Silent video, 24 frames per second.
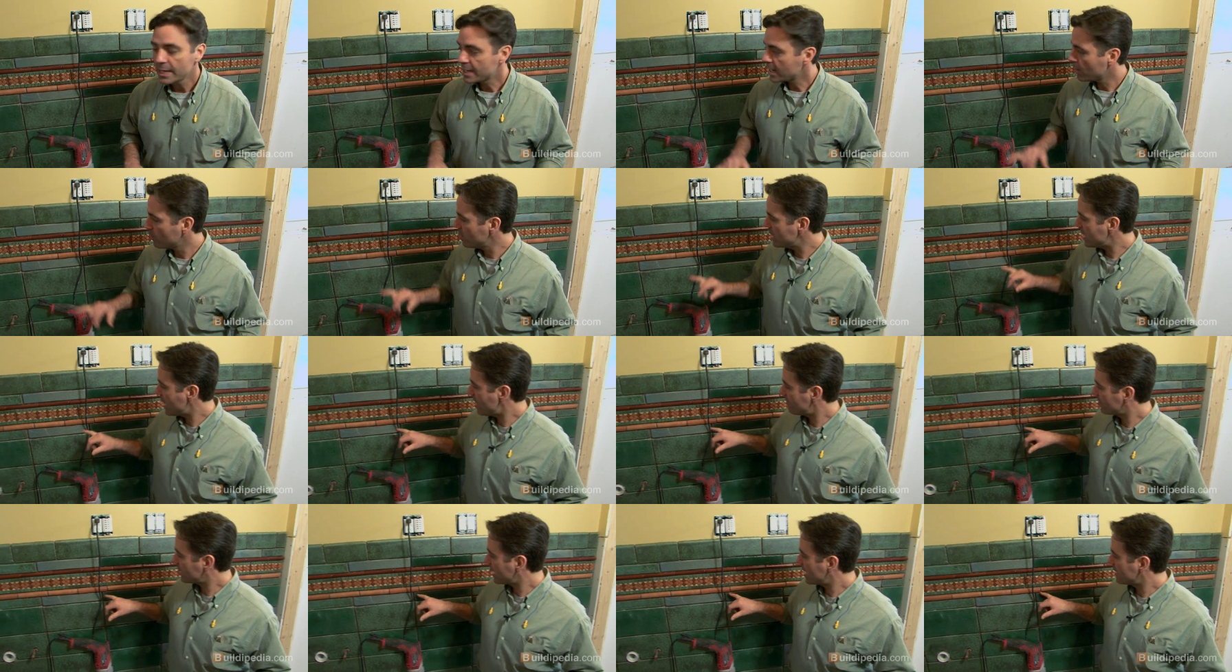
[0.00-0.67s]
Now we
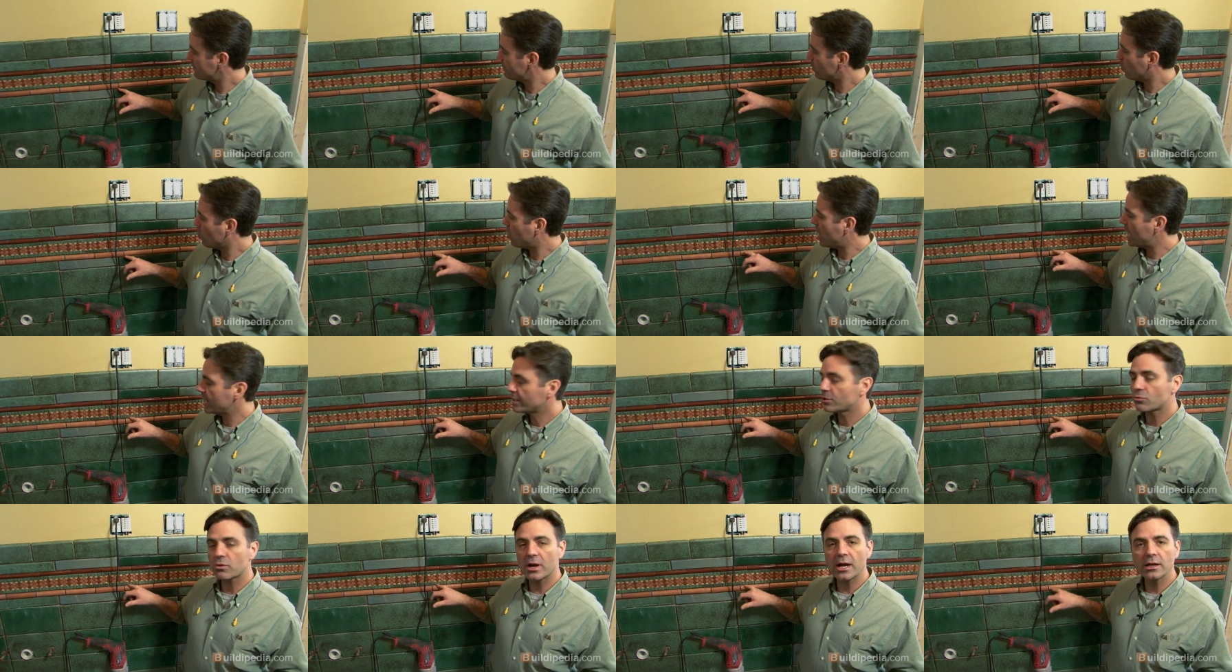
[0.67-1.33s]
have kind of a
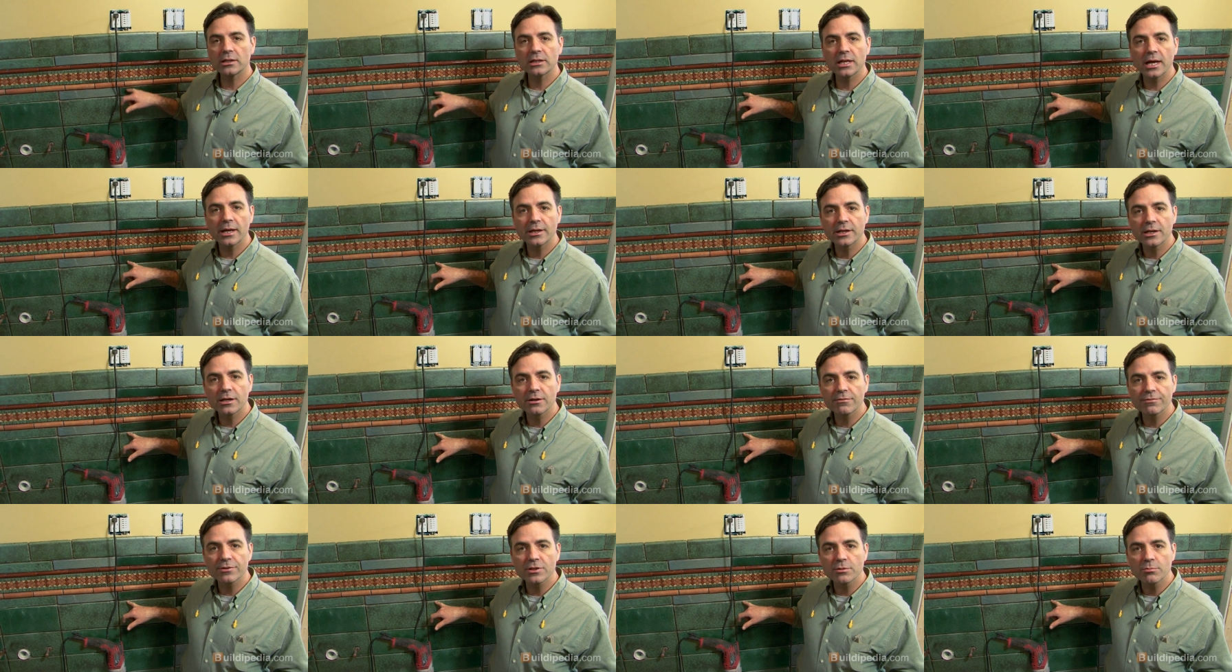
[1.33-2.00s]
wide grout line
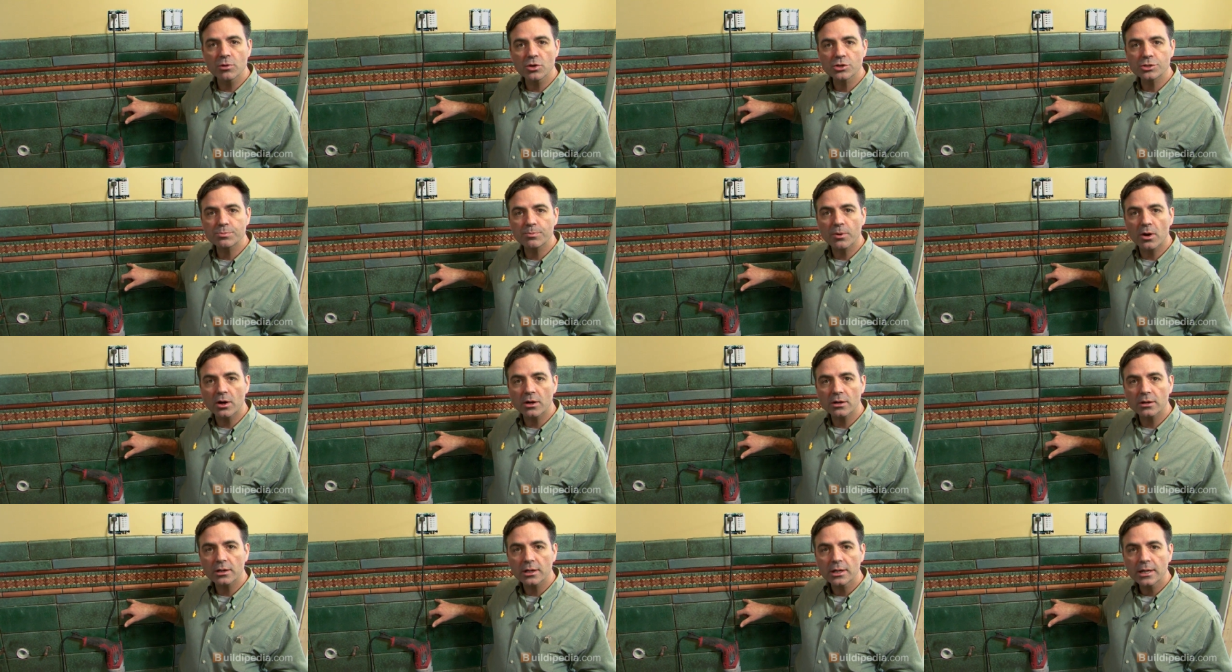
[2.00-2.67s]
here for the most
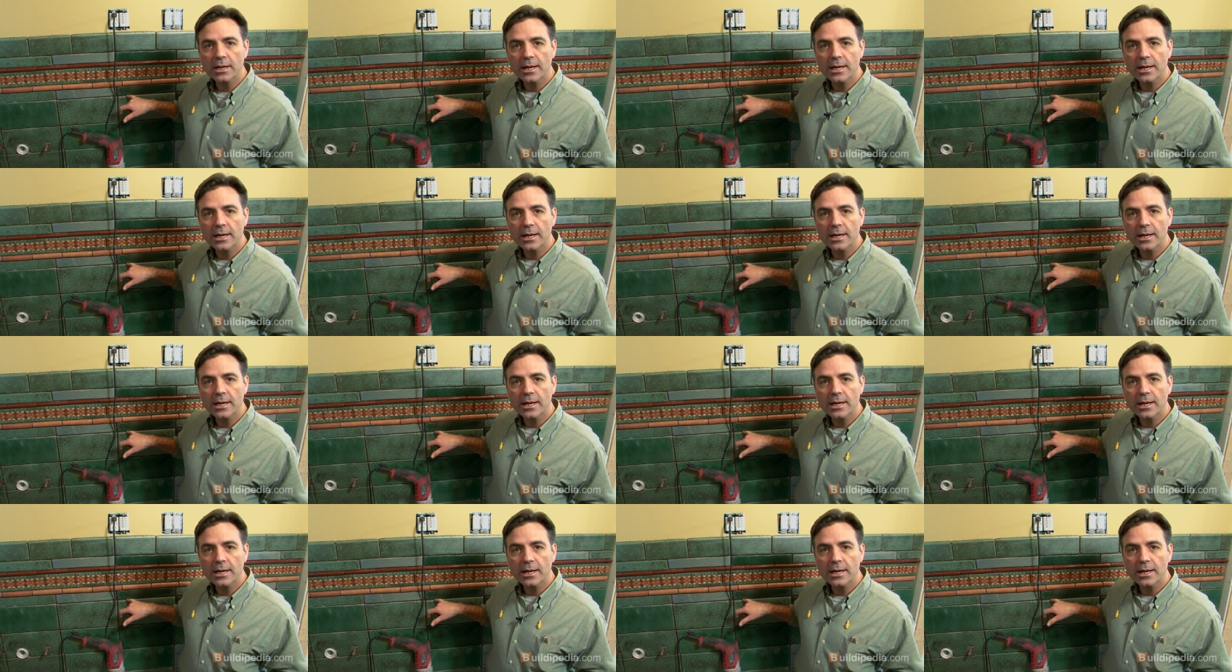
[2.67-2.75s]
part.